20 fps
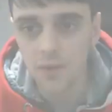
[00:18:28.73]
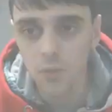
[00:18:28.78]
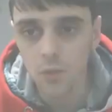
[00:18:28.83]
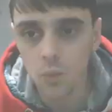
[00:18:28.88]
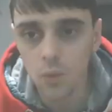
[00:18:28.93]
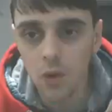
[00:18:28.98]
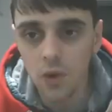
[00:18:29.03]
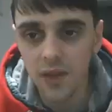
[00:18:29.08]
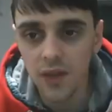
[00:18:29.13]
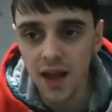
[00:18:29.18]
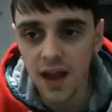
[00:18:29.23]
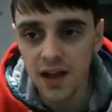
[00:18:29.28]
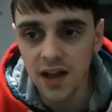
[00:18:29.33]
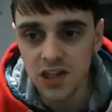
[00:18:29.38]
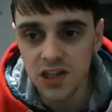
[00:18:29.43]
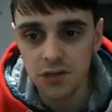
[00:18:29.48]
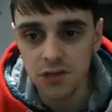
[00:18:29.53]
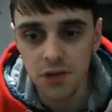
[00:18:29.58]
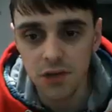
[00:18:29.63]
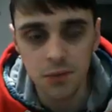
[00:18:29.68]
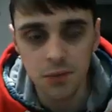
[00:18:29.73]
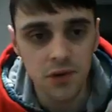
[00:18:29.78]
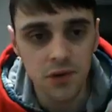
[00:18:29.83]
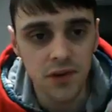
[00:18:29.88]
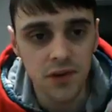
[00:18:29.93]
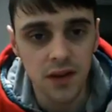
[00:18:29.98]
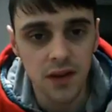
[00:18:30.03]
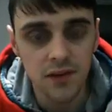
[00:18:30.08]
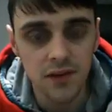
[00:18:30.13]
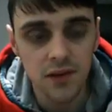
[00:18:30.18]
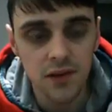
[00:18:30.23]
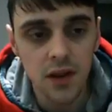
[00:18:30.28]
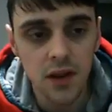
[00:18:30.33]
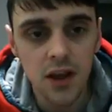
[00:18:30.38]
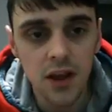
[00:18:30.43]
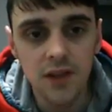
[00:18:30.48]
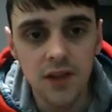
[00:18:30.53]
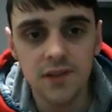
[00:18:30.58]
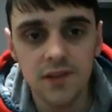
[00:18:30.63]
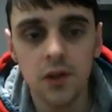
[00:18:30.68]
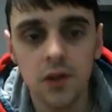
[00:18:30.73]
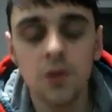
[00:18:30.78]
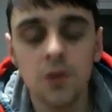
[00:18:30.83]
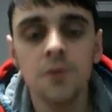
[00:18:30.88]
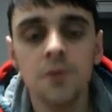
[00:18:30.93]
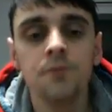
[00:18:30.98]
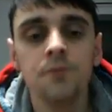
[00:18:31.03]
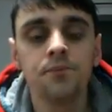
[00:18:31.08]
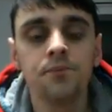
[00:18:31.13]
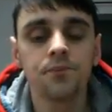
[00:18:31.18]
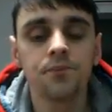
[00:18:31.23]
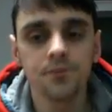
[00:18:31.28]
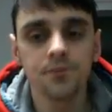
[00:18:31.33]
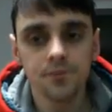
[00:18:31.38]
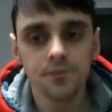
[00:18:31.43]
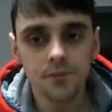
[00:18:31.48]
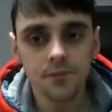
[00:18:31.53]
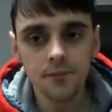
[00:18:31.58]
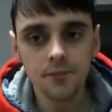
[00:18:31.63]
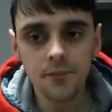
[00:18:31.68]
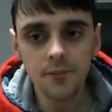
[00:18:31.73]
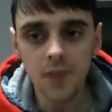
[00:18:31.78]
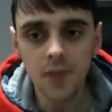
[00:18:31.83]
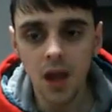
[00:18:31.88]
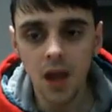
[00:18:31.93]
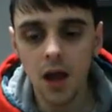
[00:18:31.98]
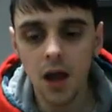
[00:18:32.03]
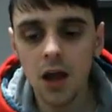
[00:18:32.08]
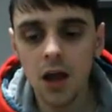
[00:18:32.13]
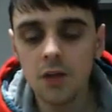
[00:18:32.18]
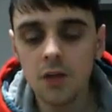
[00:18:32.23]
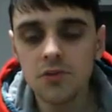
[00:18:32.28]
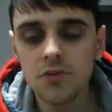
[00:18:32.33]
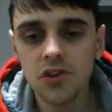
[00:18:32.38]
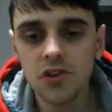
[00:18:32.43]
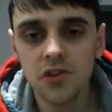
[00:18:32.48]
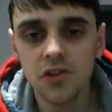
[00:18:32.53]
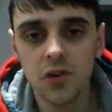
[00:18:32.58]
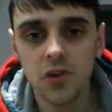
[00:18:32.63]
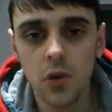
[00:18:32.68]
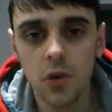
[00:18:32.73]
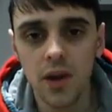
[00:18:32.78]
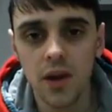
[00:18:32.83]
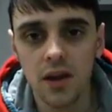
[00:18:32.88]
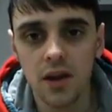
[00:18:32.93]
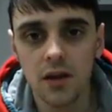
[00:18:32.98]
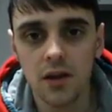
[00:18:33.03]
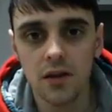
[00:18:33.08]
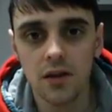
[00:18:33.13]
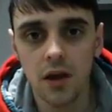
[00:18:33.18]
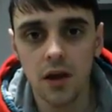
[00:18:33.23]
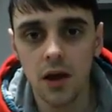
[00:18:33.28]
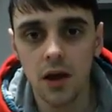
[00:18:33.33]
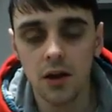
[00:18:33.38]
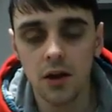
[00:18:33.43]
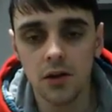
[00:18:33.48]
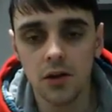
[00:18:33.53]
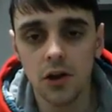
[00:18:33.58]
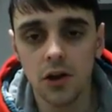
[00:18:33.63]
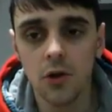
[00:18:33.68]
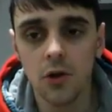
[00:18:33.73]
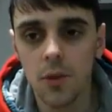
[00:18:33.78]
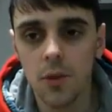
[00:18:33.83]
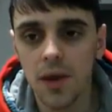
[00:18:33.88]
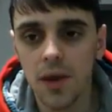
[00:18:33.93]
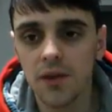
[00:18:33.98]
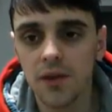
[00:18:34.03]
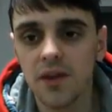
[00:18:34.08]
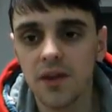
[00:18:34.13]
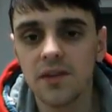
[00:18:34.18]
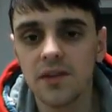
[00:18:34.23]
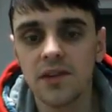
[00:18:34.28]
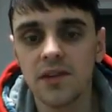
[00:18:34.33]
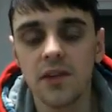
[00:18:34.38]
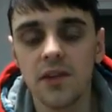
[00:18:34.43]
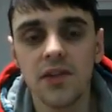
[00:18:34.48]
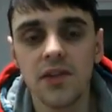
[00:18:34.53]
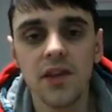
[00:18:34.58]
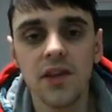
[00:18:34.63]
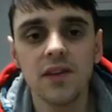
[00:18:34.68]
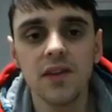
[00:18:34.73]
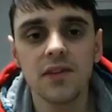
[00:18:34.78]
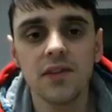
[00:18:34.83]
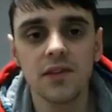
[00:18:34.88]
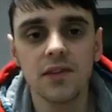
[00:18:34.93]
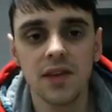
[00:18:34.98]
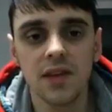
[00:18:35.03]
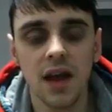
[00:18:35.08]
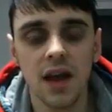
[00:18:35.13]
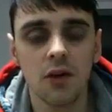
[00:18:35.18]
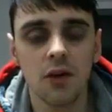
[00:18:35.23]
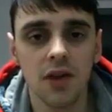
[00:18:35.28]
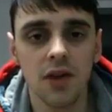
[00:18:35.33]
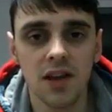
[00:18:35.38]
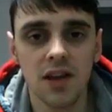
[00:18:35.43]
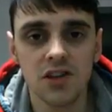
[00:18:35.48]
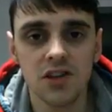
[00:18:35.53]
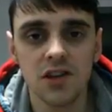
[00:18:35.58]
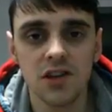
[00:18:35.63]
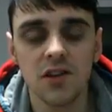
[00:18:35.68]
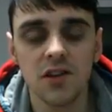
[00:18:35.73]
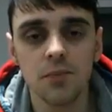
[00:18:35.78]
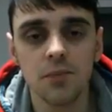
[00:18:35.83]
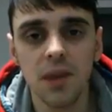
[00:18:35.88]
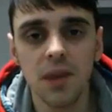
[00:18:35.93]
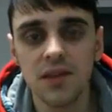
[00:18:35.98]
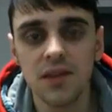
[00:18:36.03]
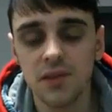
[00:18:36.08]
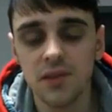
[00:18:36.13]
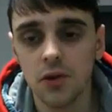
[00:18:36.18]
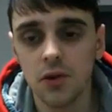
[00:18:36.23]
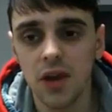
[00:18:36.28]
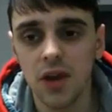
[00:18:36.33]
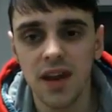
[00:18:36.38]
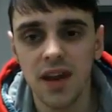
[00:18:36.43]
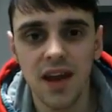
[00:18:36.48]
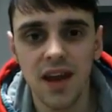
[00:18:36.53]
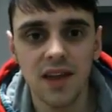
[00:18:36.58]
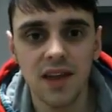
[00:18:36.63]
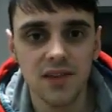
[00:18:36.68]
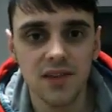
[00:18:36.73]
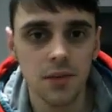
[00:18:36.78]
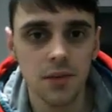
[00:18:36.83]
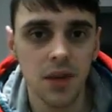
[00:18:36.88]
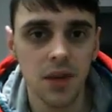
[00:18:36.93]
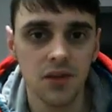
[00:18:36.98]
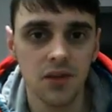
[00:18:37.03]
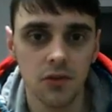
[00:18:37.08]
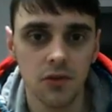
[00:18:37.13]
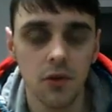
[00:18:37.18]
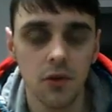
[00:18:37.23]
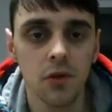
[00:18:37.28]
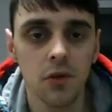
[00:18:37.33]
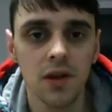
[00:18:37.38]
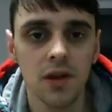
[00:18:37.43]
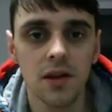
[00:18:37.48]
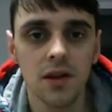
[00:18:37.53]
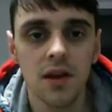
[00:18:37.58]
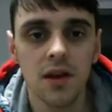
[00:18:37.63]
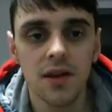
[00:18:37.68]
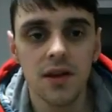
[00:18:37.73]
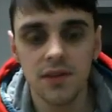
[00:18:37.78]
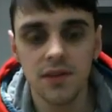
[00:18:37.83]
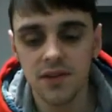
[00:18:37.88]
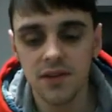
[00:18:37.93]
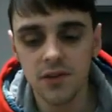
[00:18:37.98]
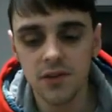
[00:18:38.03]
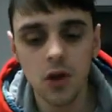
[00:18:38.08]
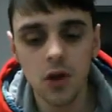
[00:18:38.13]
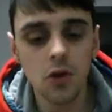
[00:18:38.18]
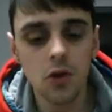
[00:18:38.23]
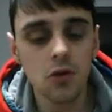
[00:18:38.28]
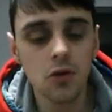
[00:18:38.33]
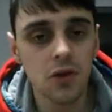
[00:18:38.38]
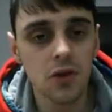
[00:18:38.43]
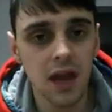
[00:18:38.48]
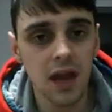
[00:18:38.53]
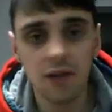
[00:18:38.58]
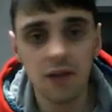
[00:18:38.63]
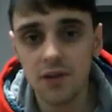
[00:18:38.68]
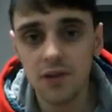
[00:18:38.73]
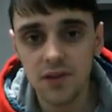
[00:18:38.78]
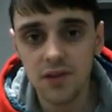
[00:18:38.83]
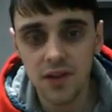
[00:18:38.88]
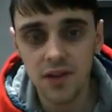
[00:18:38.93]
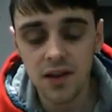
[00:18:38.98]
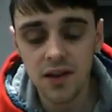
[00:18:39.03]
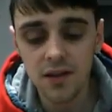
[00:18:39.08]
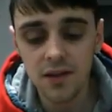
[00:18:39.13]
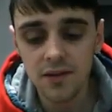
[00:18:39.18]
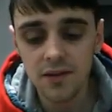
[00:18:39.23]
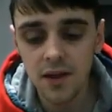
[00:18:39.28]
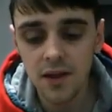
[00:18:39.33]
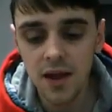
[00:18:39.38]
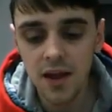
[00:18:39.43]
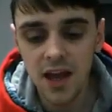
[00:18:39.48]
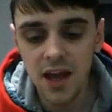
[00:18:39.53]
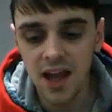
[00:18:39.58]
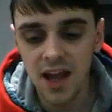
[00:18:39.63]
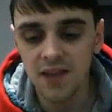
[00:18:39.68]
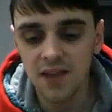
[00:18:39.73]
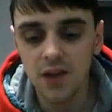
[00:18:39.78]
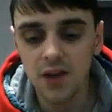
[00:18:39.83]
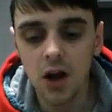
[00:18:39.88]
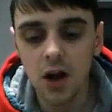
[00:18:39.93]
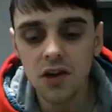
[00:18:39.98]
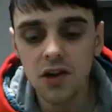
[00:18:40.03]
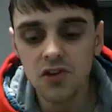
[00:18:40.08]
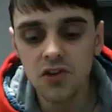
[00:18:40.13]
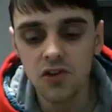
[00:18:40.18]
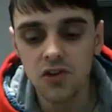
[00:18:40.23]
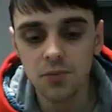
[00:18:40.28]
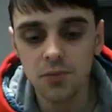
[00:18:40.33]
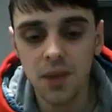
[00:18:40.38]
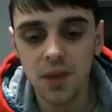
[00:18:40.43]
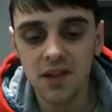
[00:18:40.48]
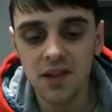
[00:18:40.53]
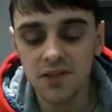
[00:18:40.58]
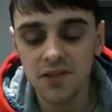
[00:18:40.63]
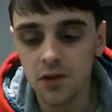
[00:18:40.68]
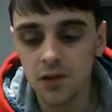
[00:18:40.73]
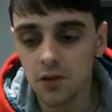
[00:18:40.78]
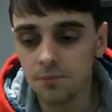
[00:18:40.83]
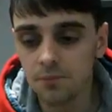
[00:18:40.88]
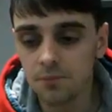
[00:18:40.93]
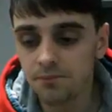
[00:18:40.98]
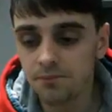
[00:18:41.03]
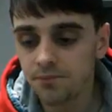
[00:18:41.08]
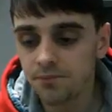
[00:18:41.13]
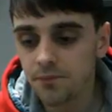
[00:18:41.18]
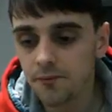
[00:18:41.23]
what that actually represents. So just a quick note about this, that this calculation is based on an estimator only. There's no guarantees. It's kind of just based on